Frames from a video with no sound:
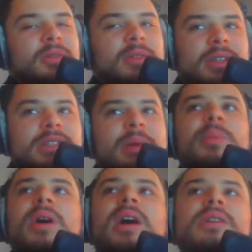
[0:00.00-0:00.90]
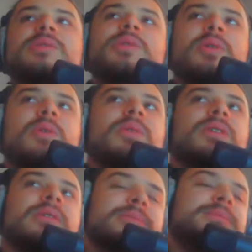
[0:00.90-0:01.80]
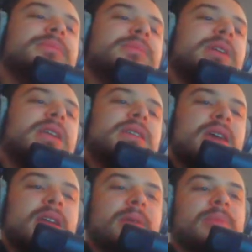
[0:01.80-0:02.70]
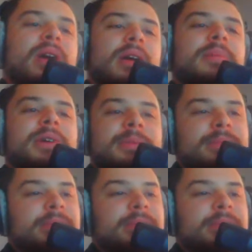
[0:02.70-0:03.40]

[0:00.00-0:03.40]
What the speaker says: this empire to an old and dead empire, but